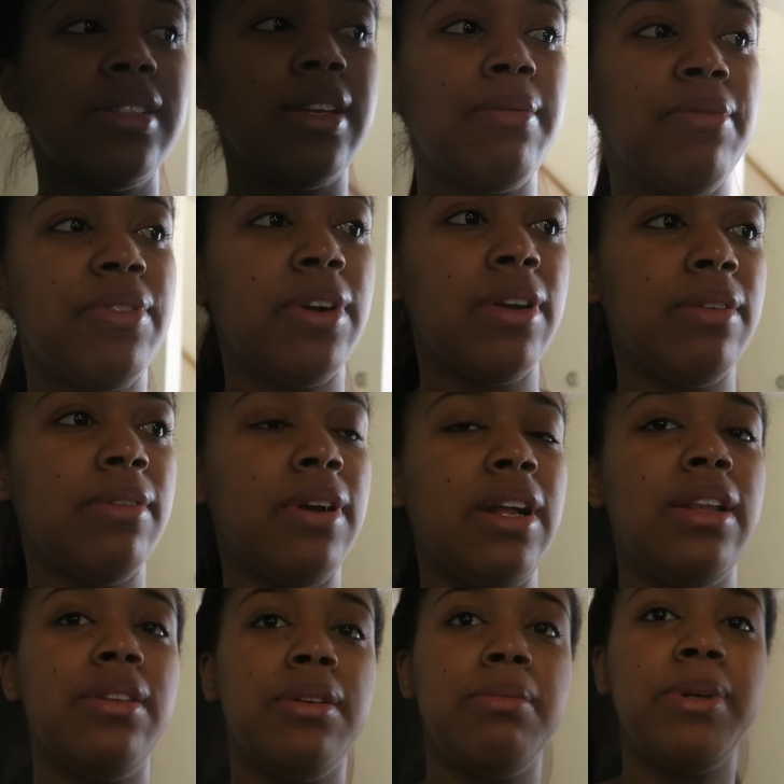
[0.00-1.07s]
slept for
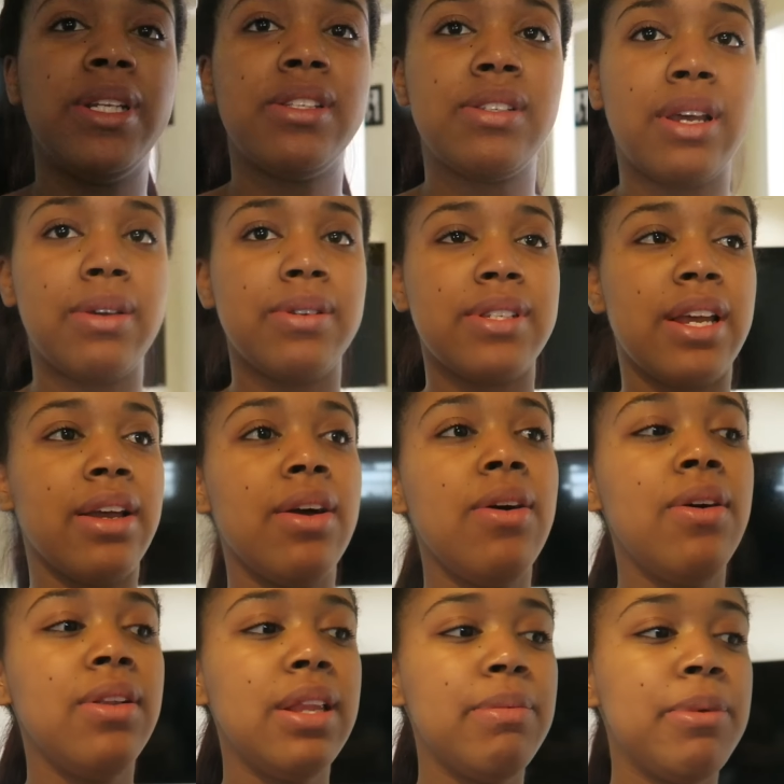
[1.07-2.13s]
a little bit, so I was like,
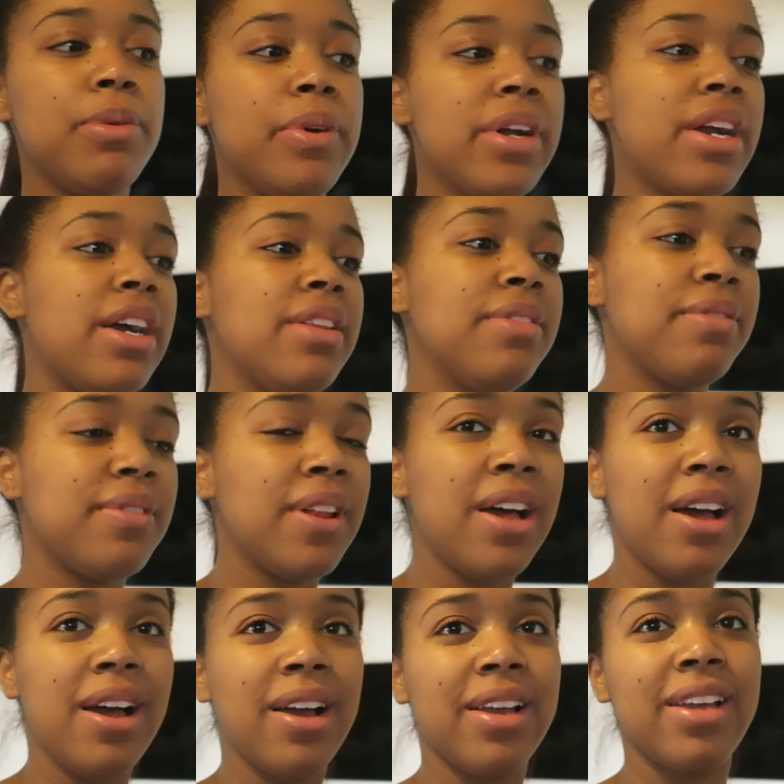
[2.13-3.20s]
oh, let me work on the
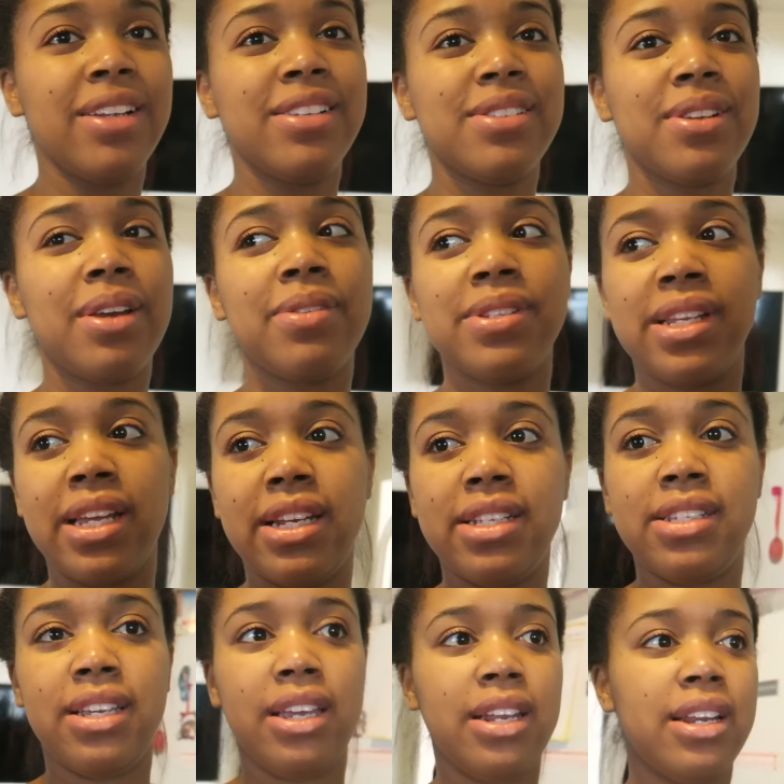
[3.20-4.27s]
vlog, and so I was
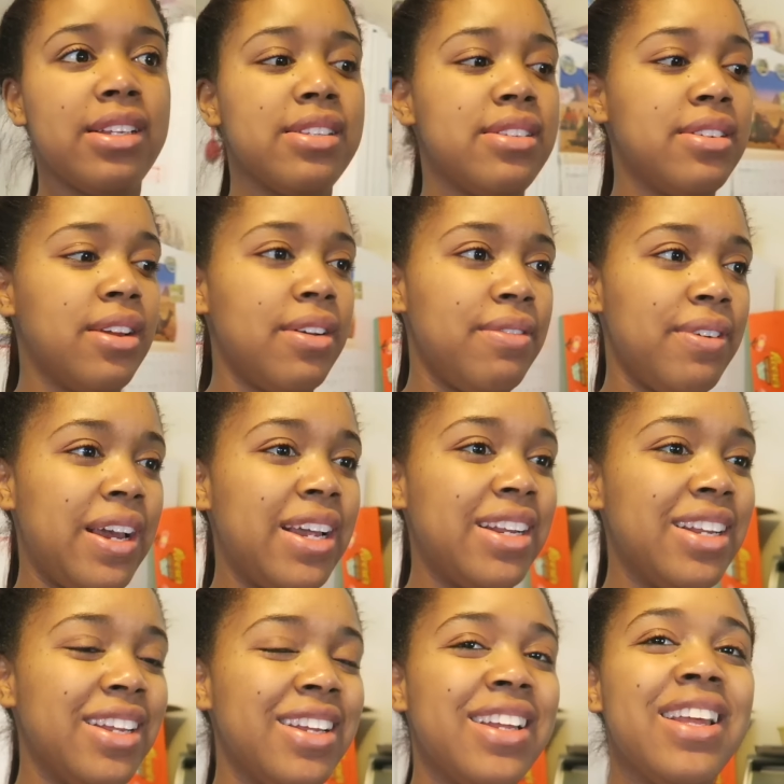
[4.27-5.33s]
editing it and stuff,
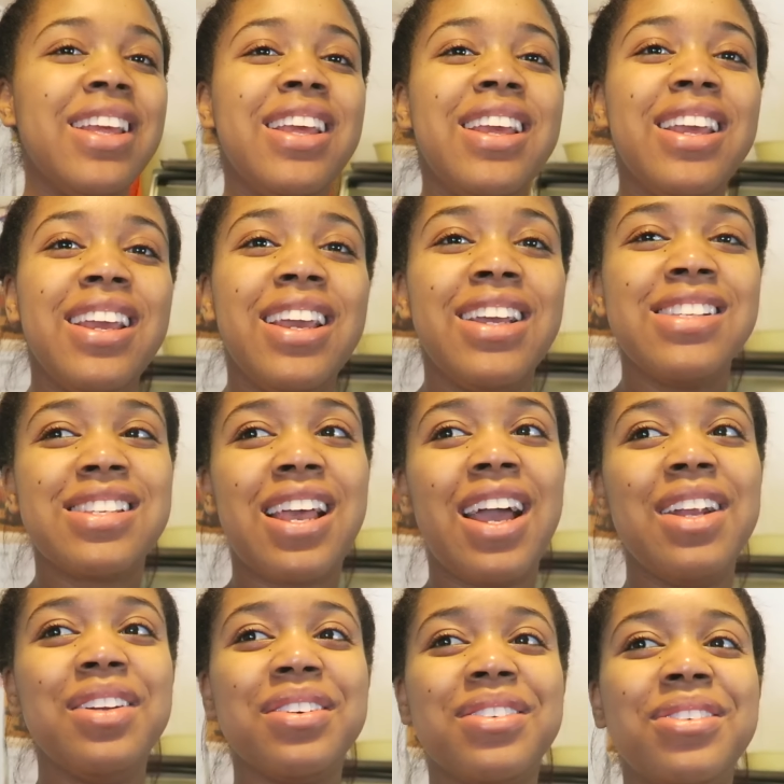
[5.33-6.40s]
and it's
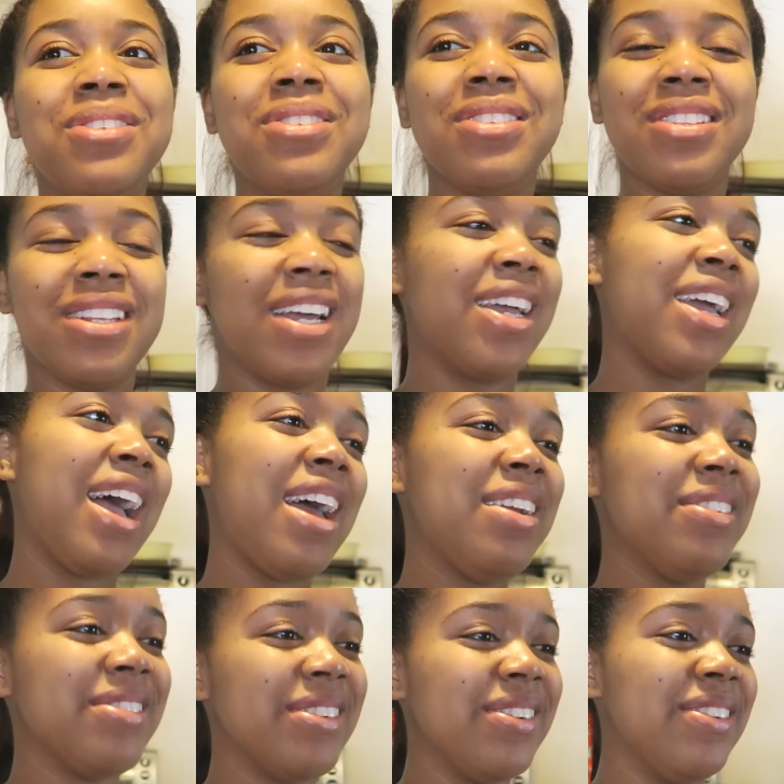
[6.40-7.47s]
kind of cool. Like, I
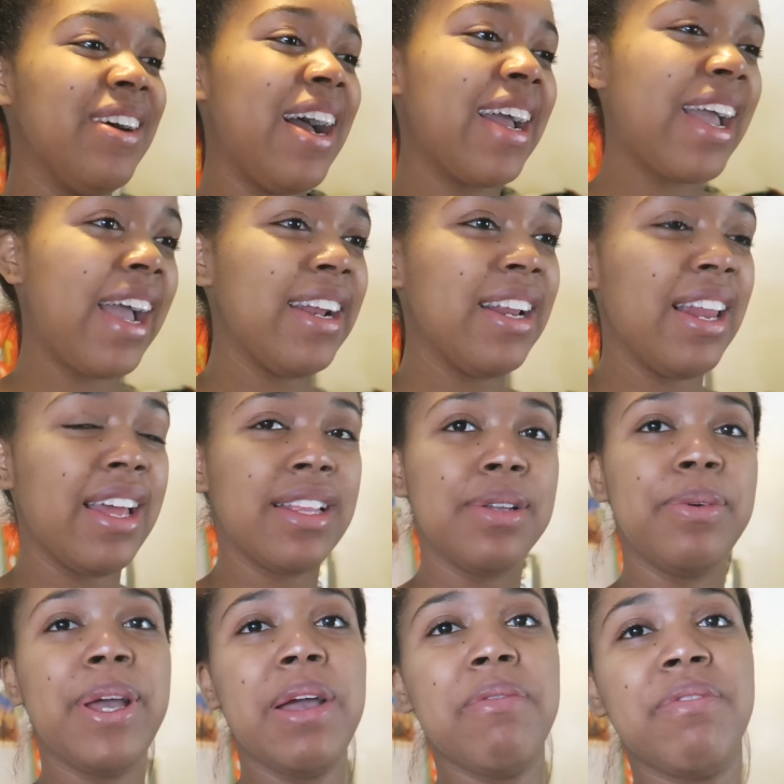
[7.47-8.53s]
don't know, I kind of like
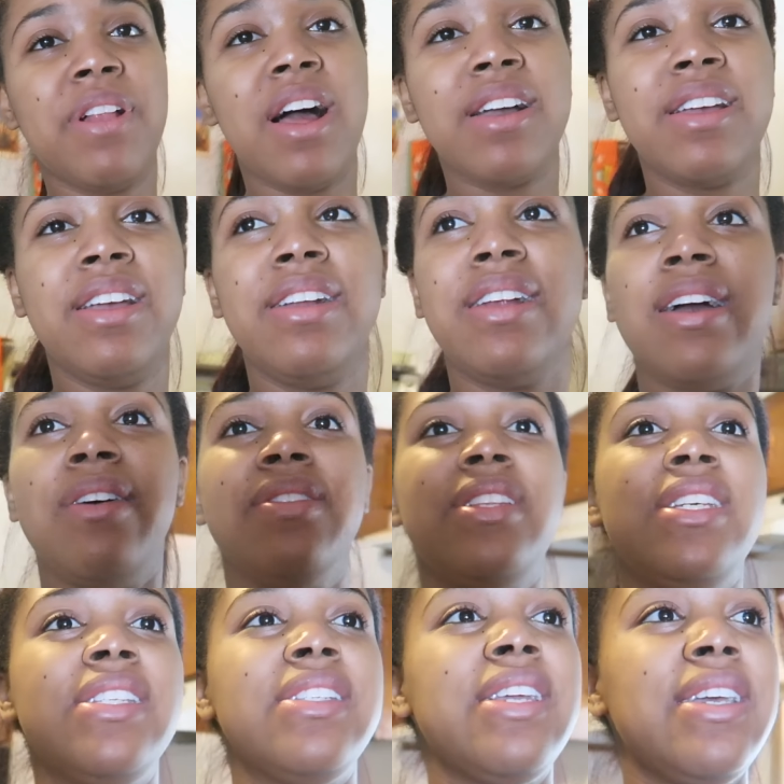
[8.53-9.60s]
the way I'm vlogging now
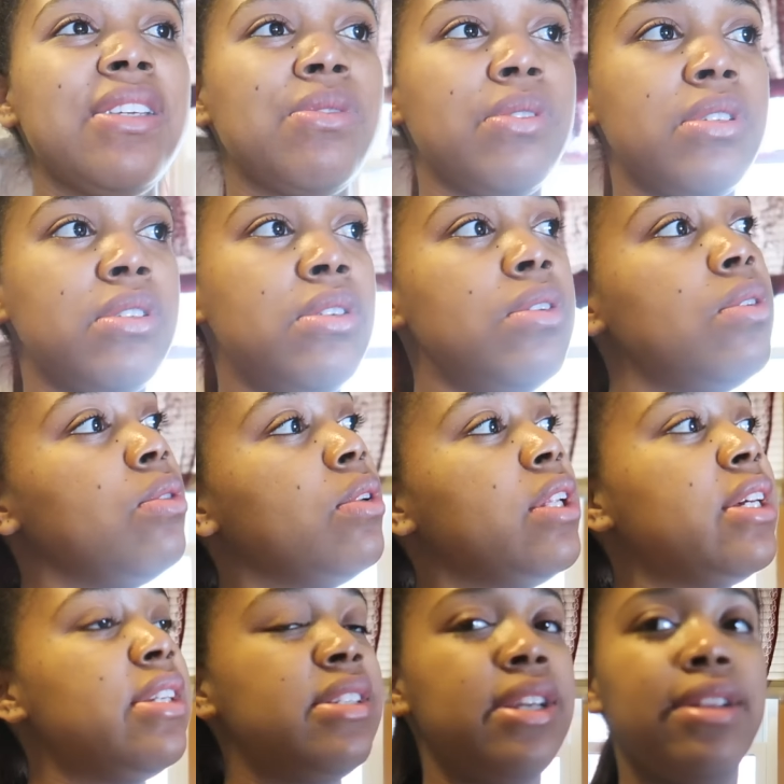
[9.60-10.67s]
these days with the to-do
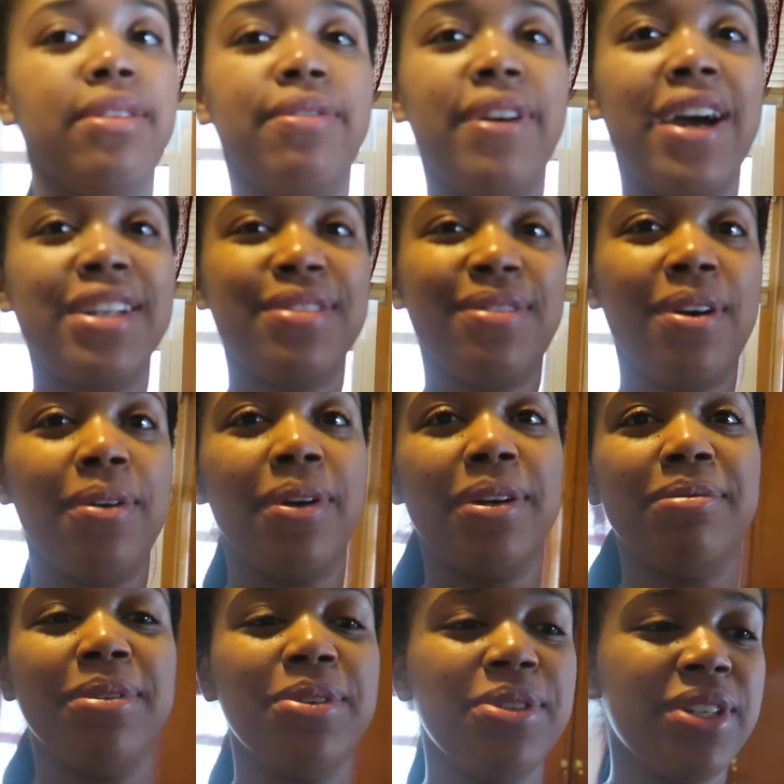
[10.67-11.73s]
list and the fast
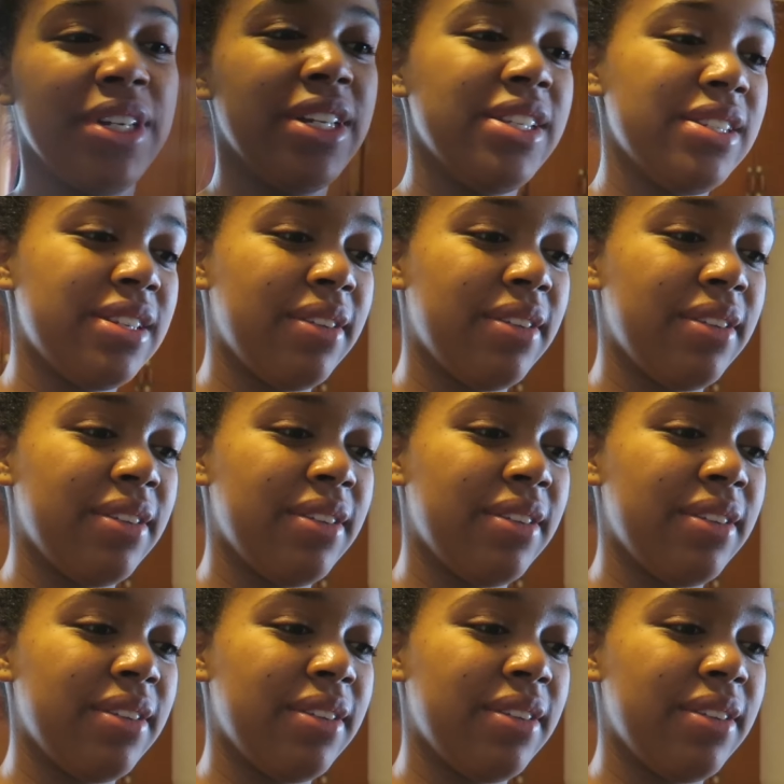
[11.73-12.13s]
forward motion and